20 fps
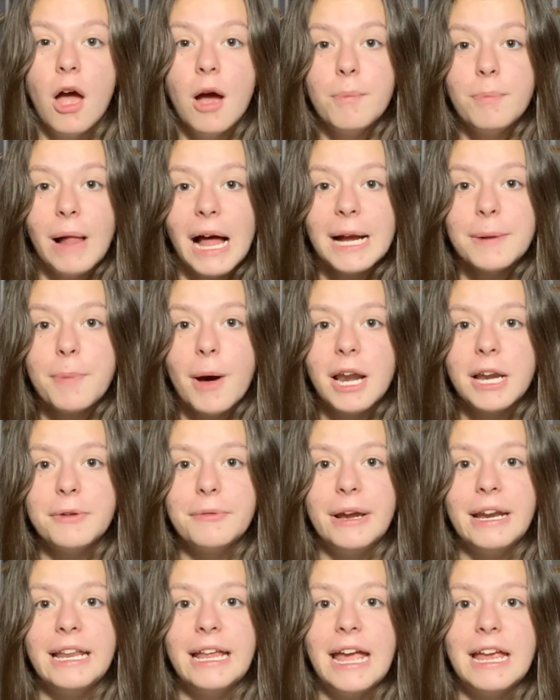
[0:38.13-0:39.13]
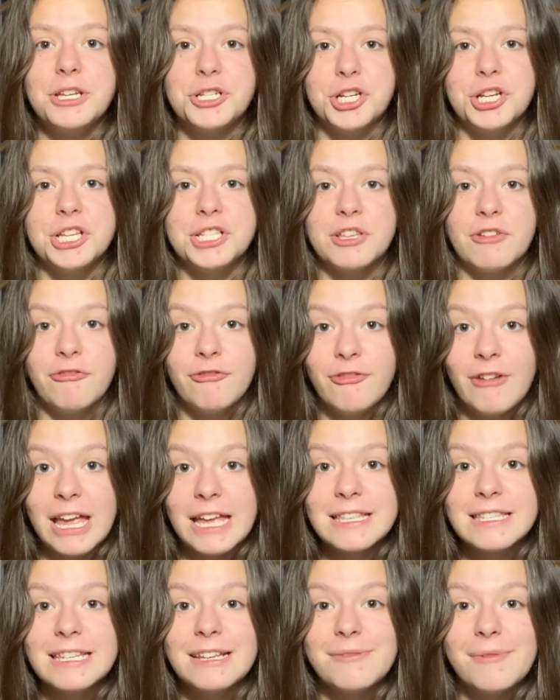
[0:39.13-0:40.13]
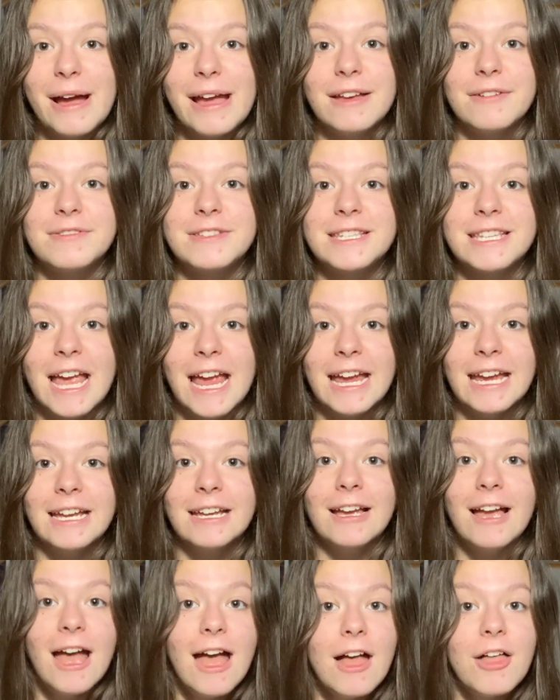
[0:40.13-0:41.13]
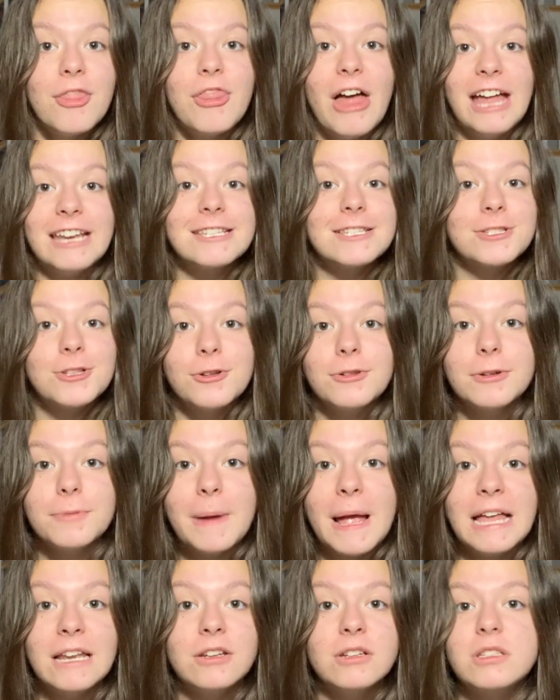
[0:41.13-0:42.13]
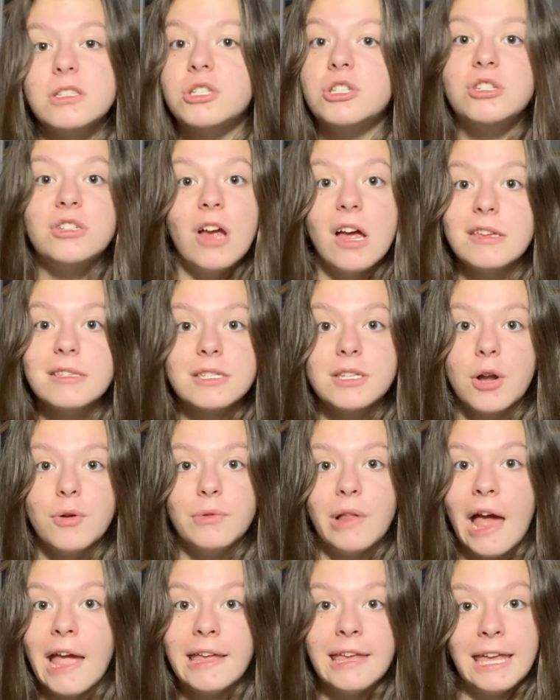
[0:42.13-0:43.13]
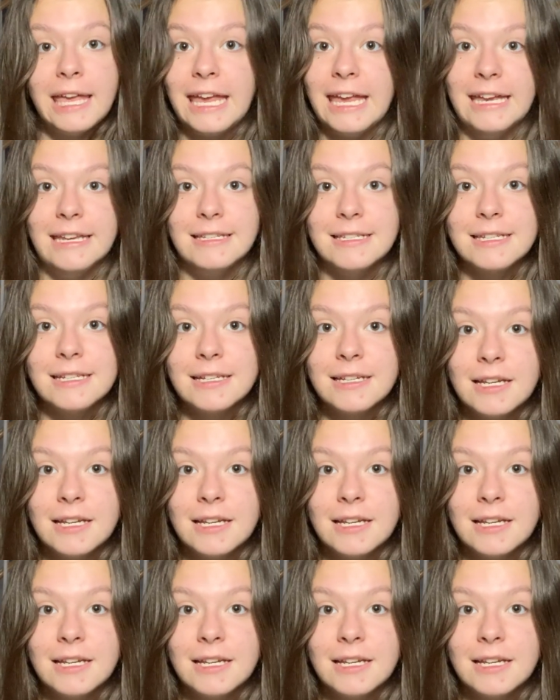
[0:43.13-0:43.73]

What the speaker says: Blackbody radiation is a fancy way of saying that solar panels just don't like heat.